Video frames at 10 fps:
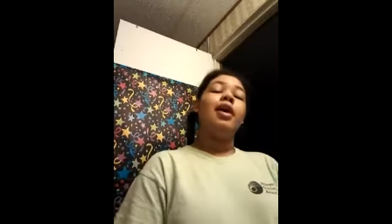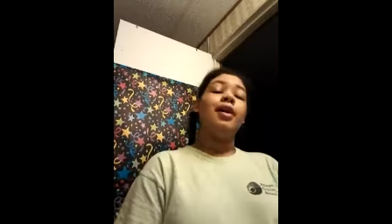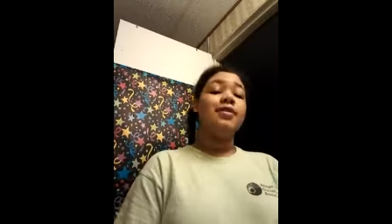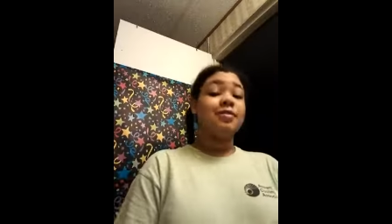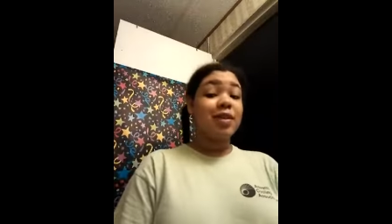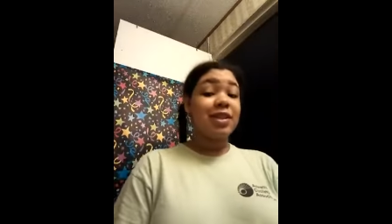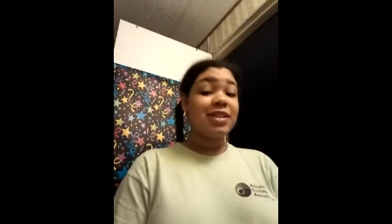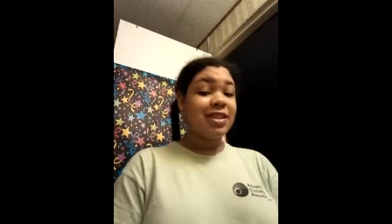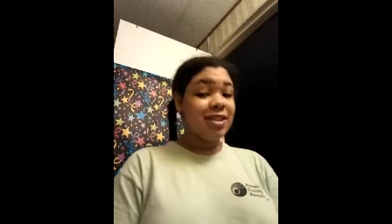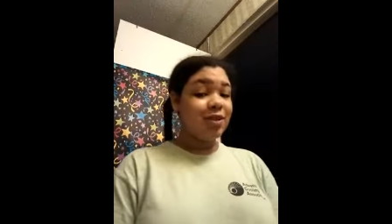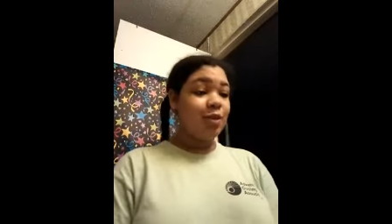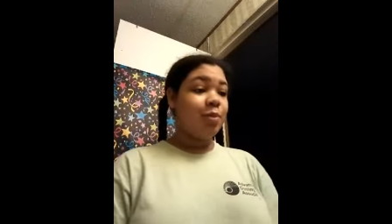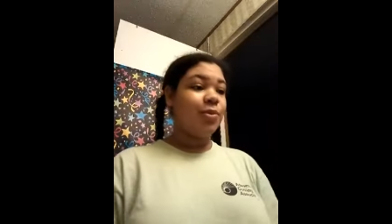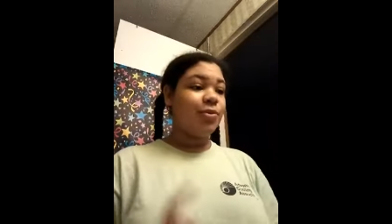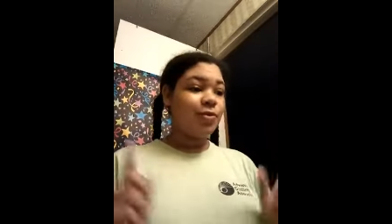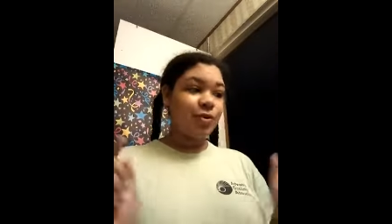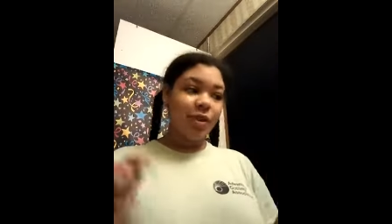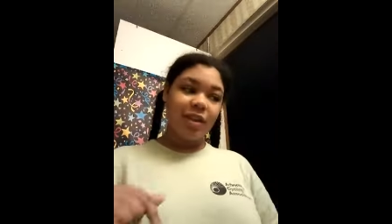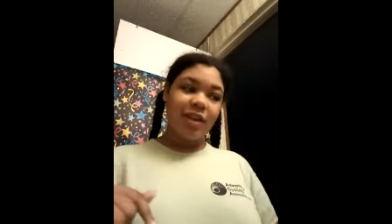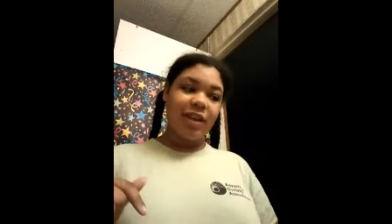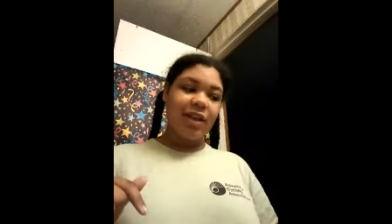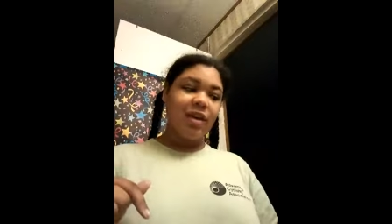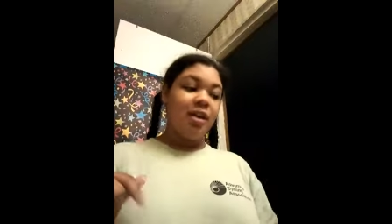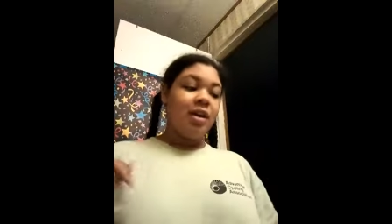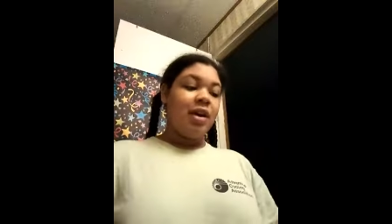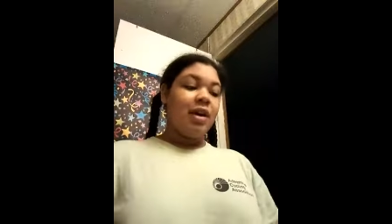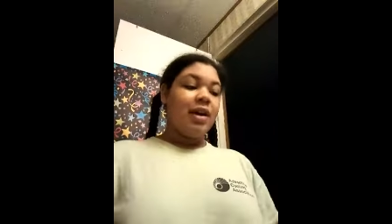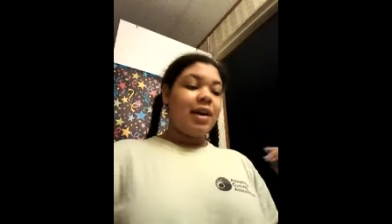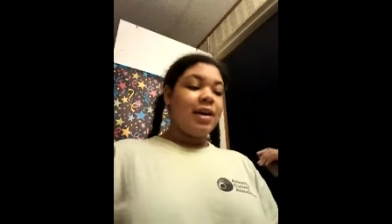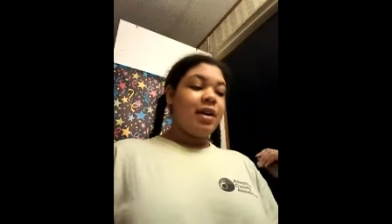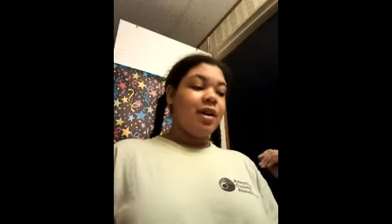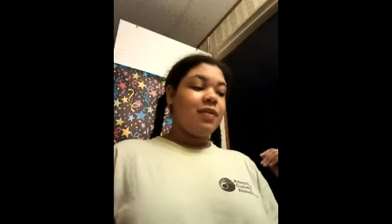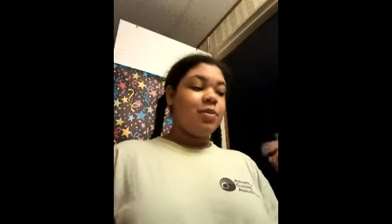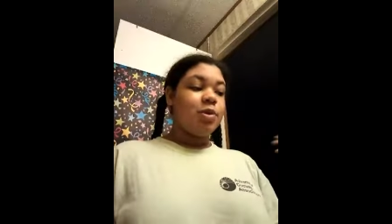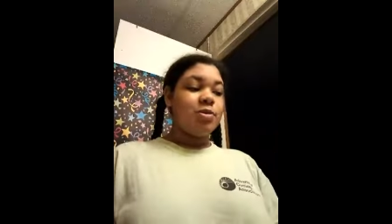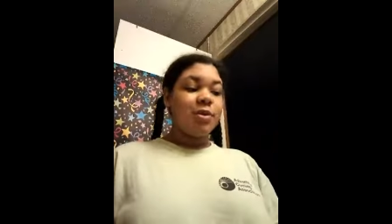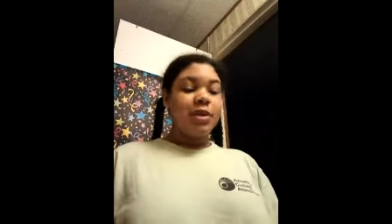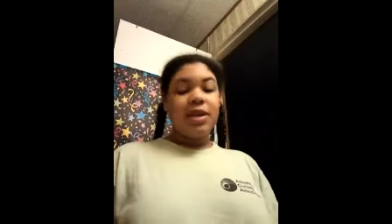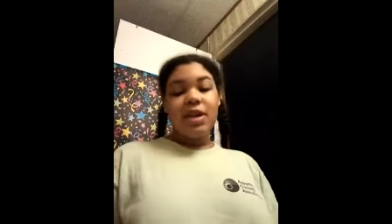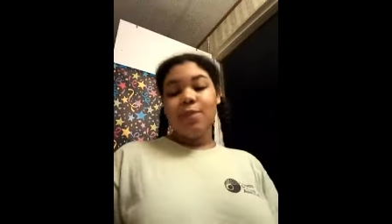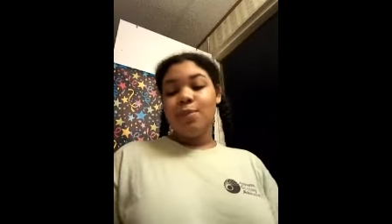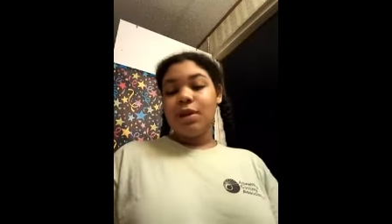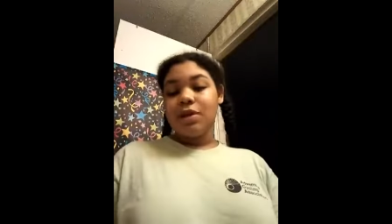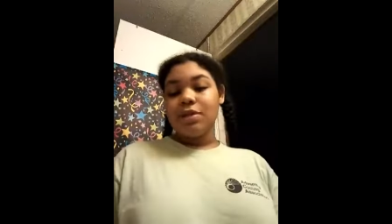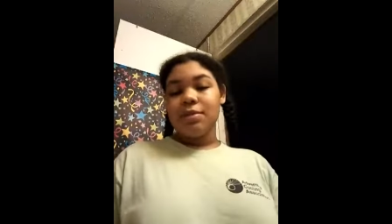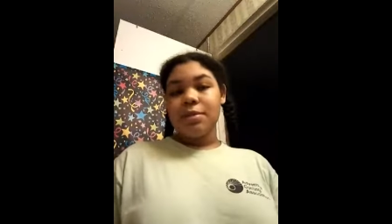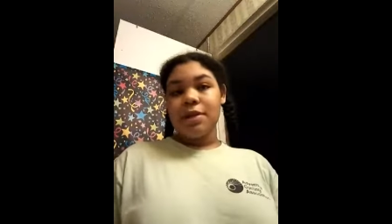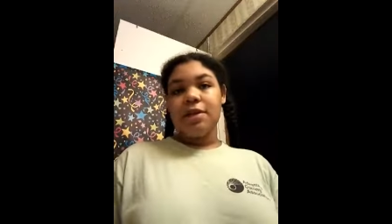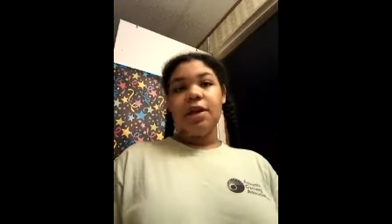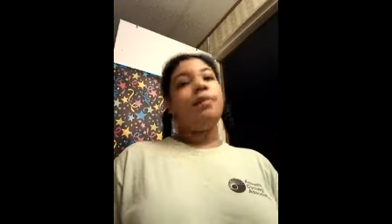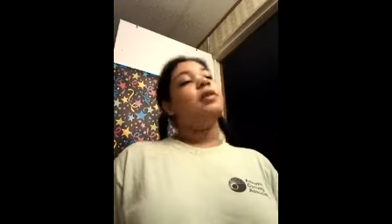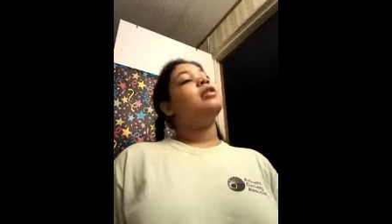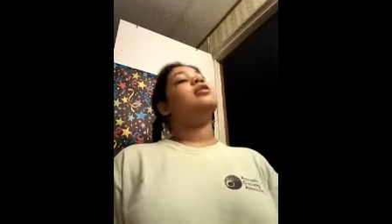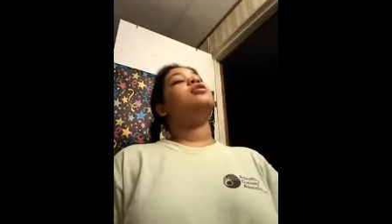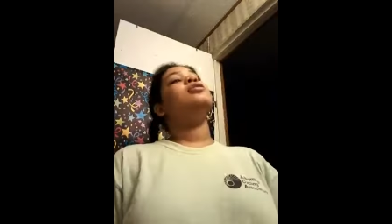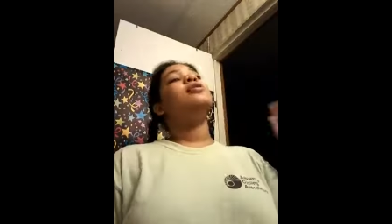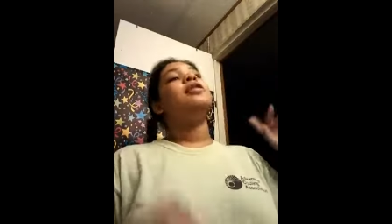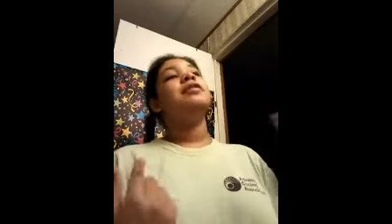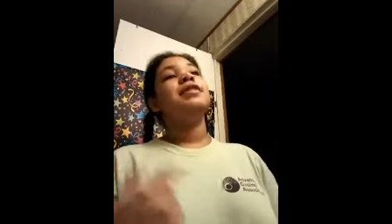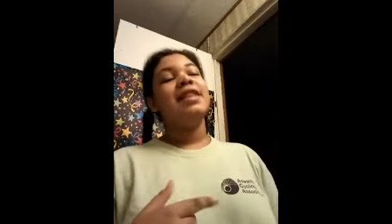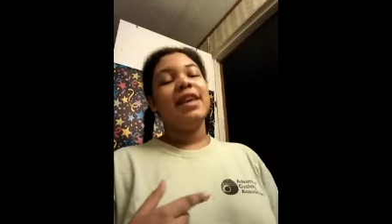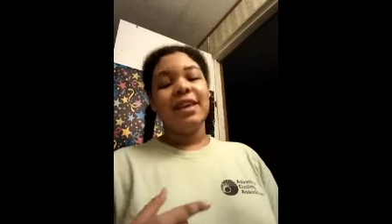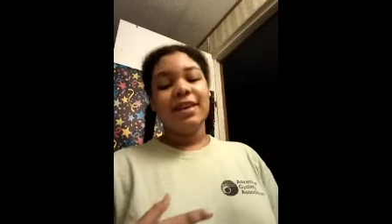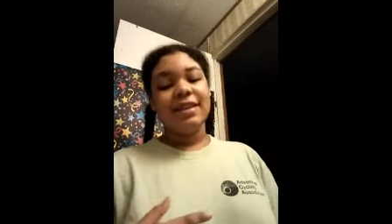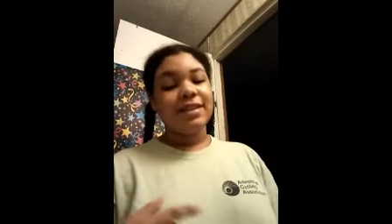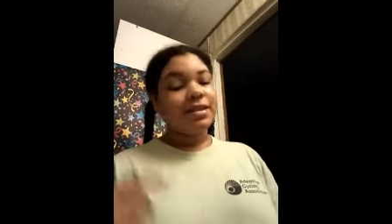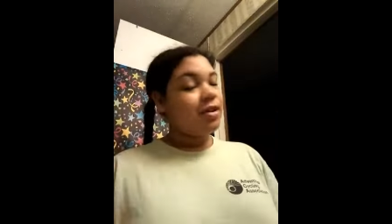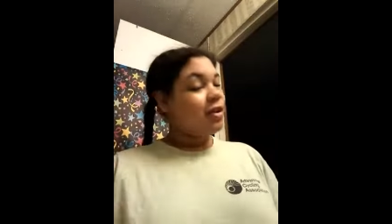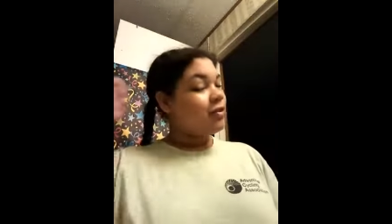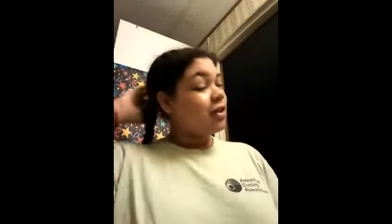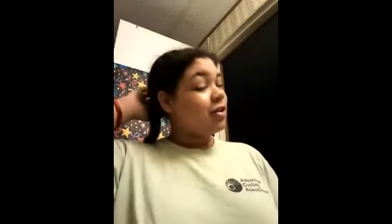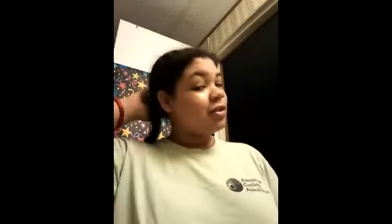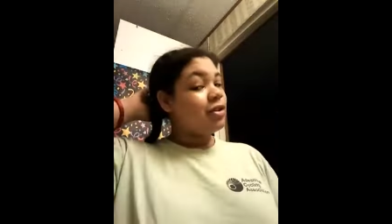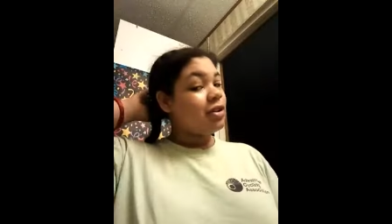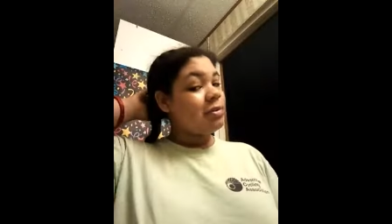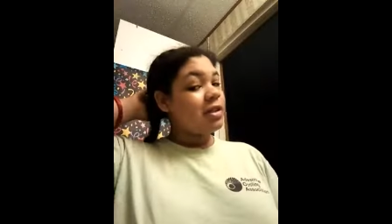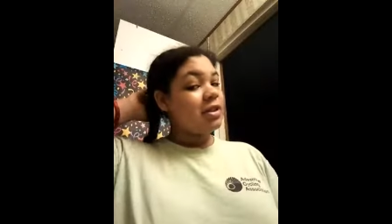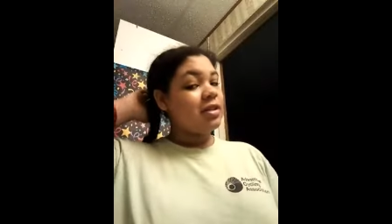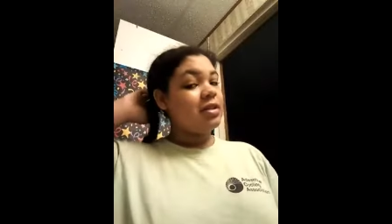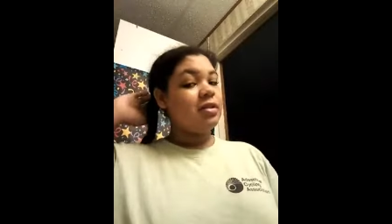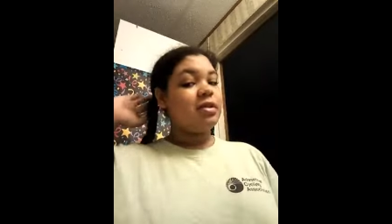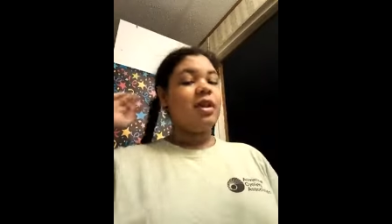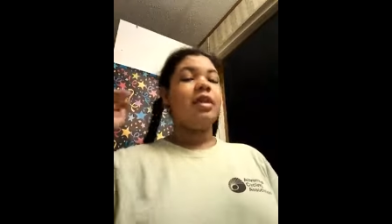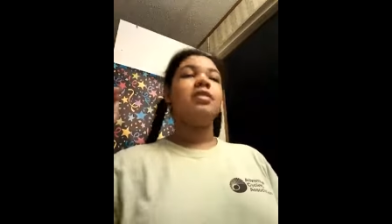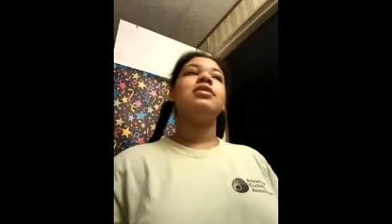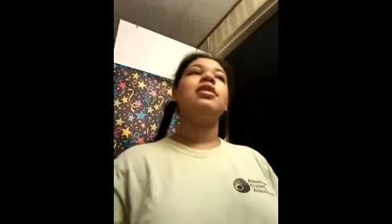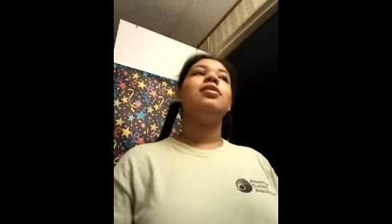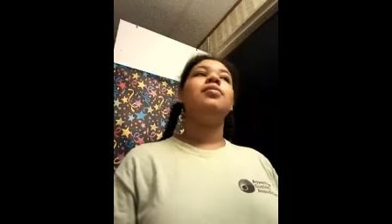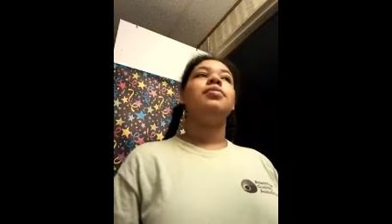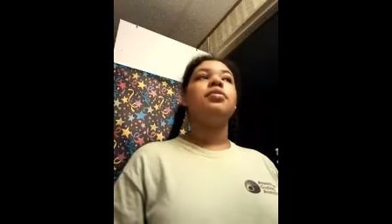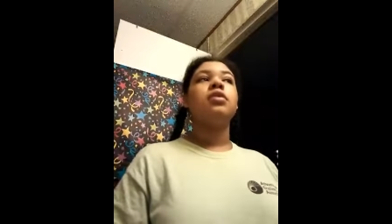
I have some things to do before then, and I have to brush my teeth, put on some makeup, and then do those things. So I have an hour and 30 minutes to do that. So,